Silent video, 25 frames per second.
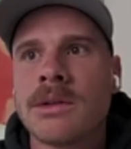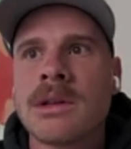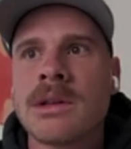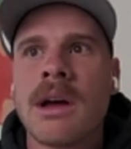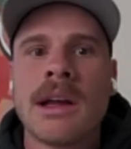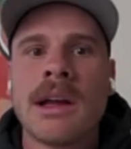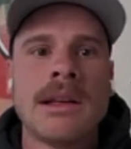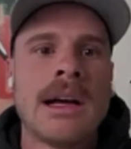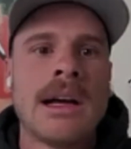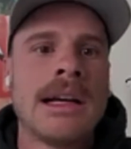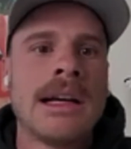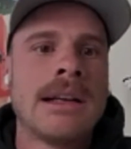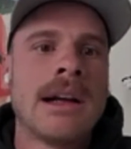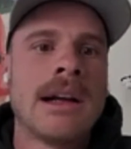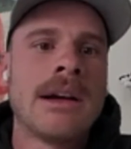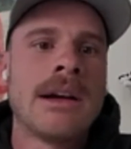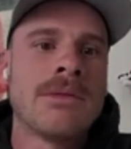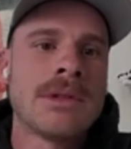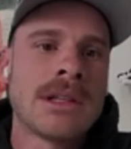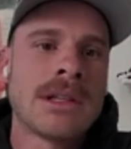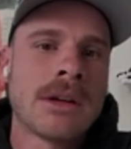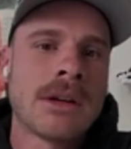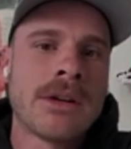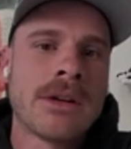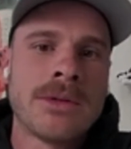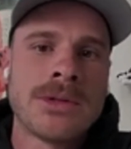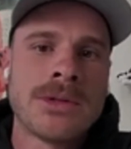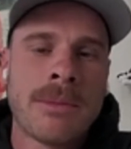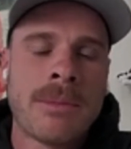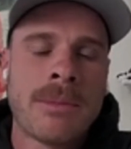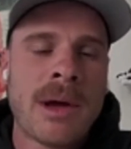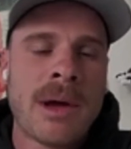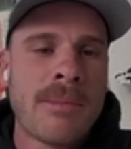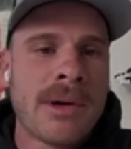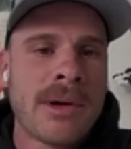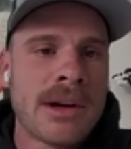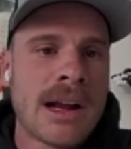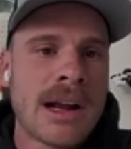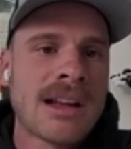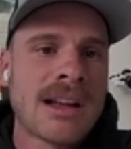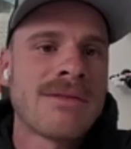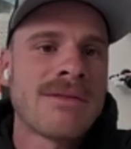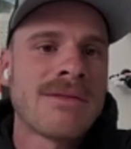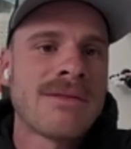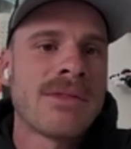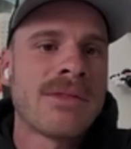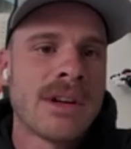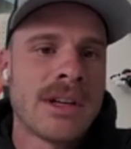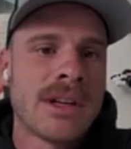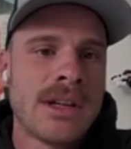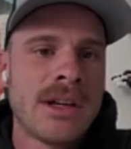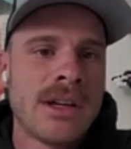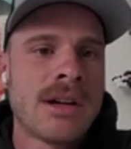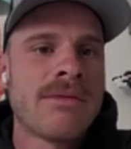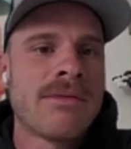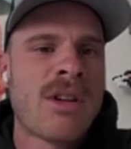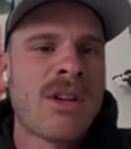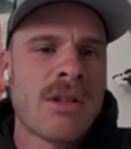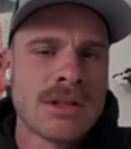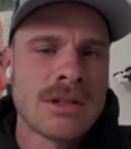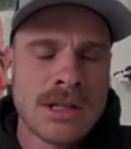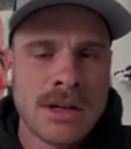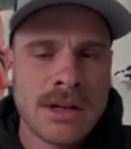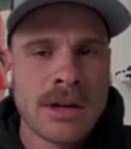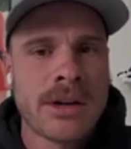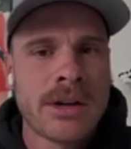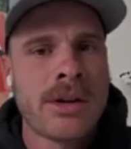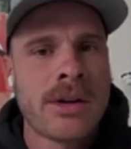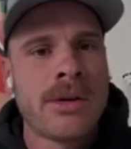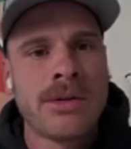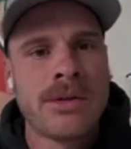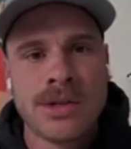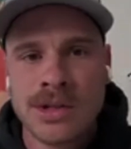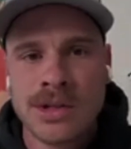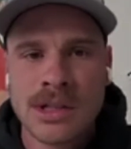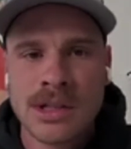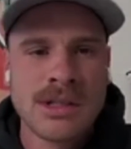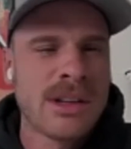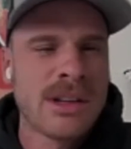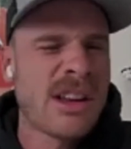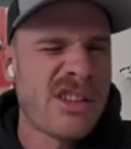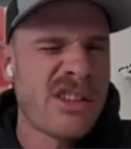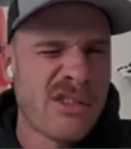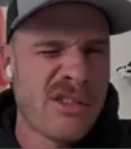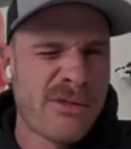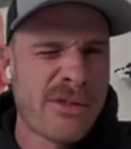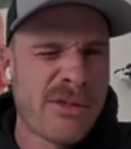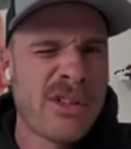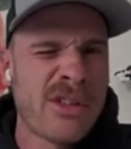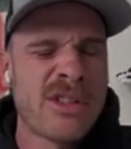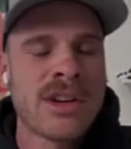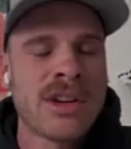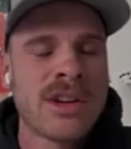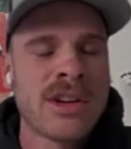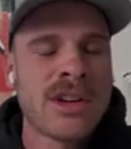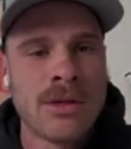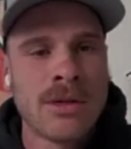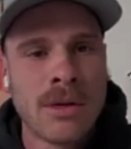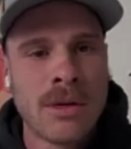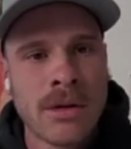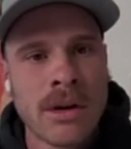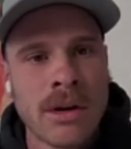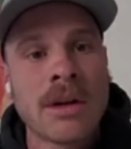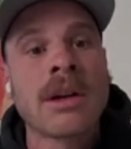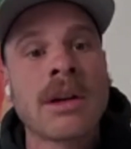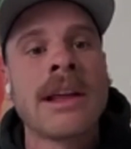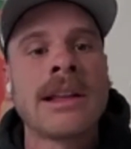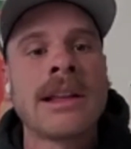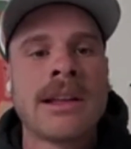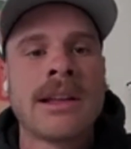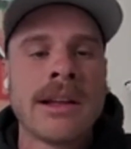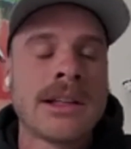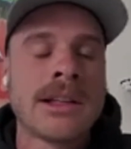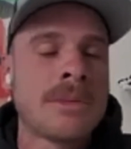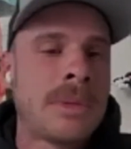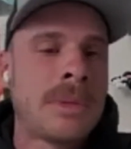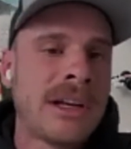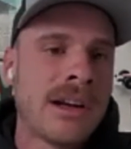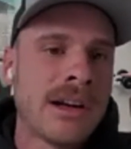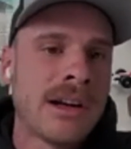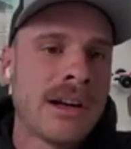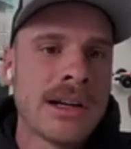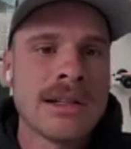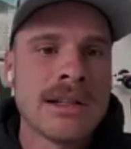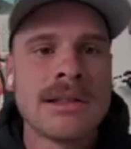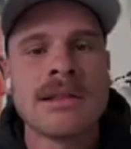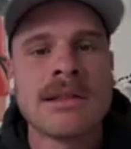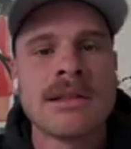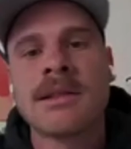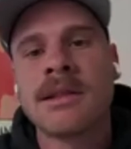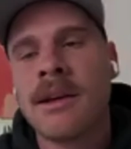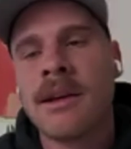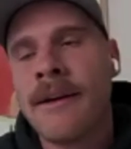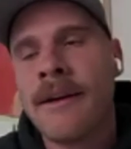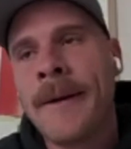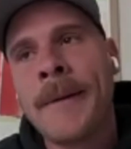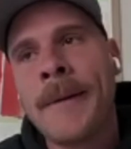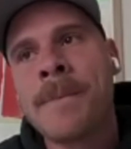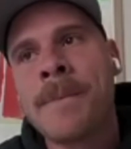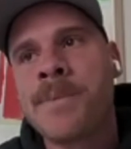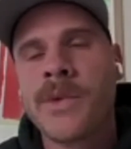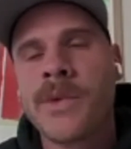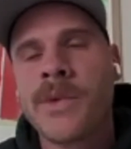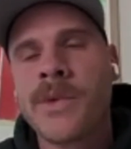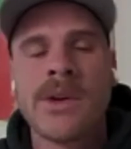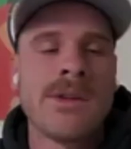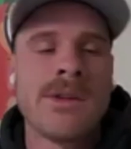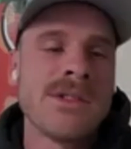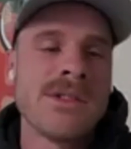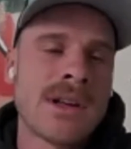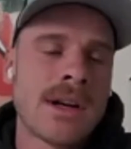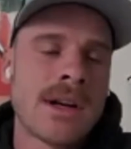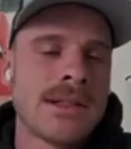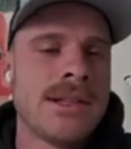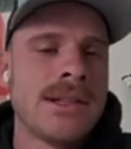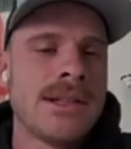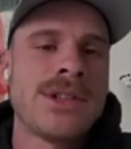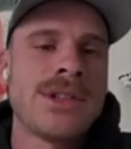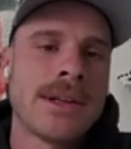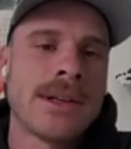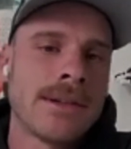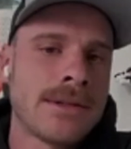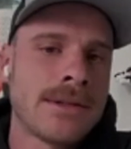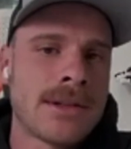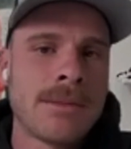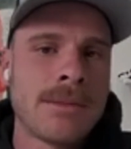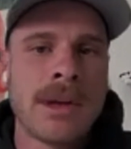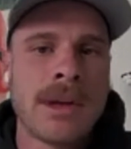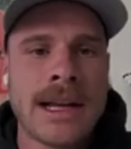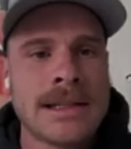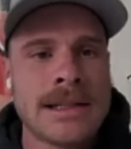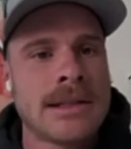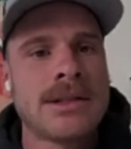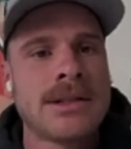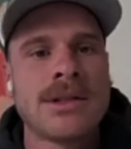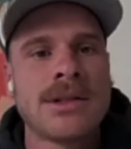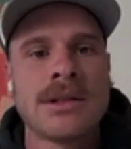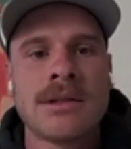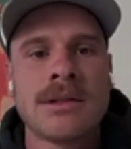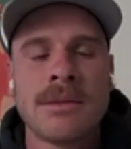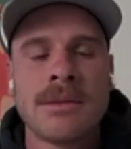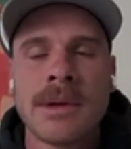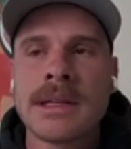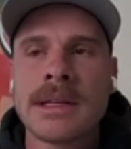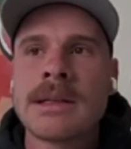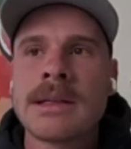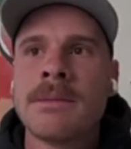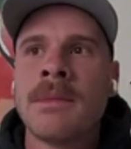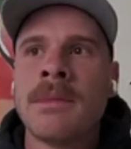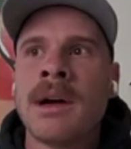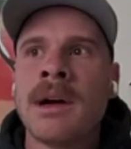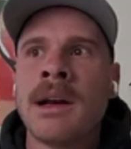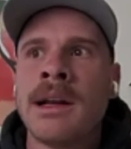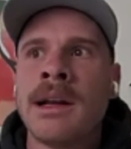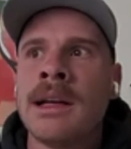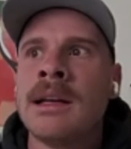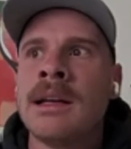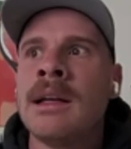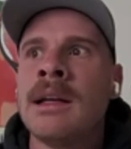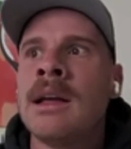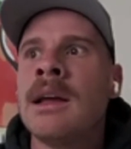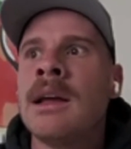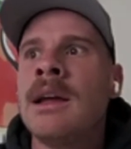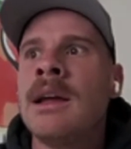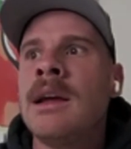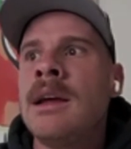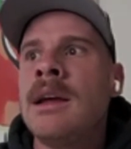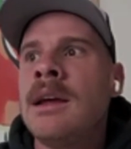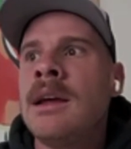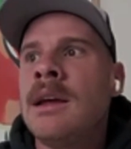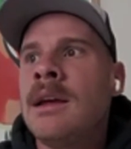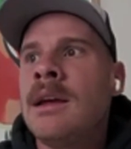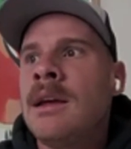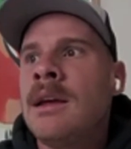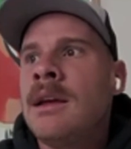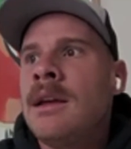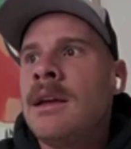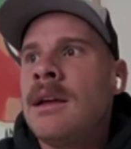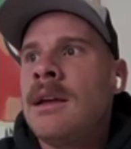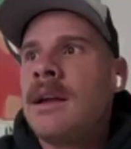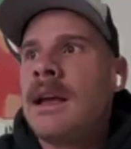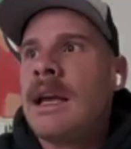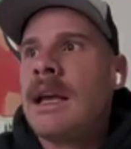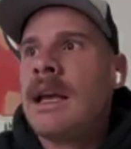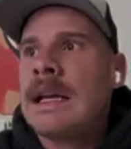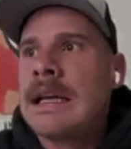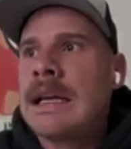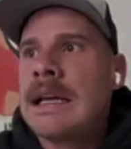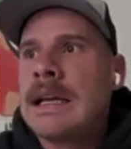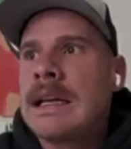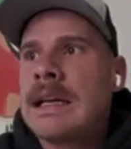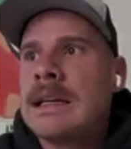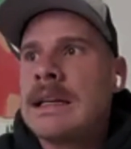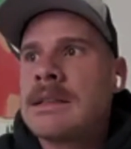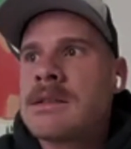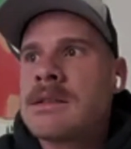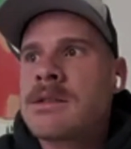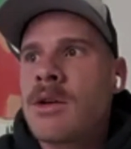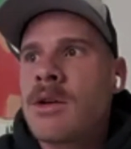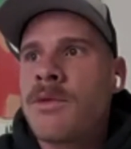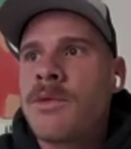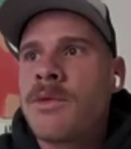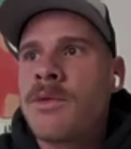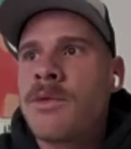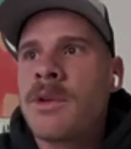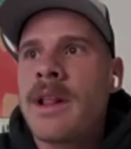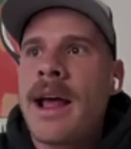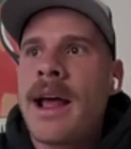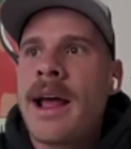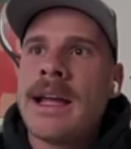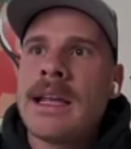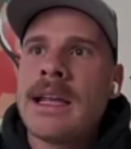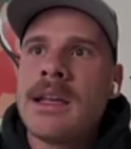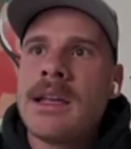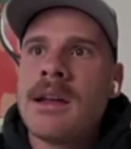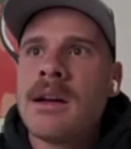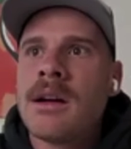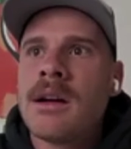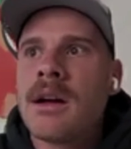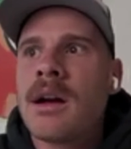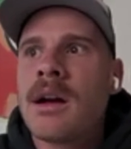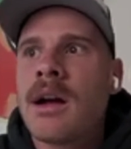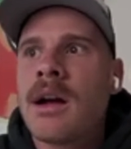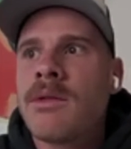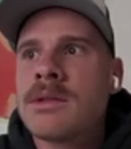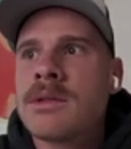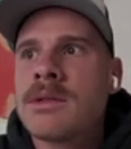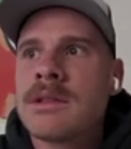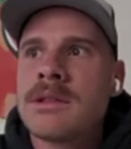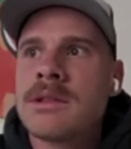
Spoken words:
I was a coach at Pepperdine for a year, volunteer coach, just to get your foot on the door, get the experience. I start teaching them some lessons just to make some money. And so for that year, I was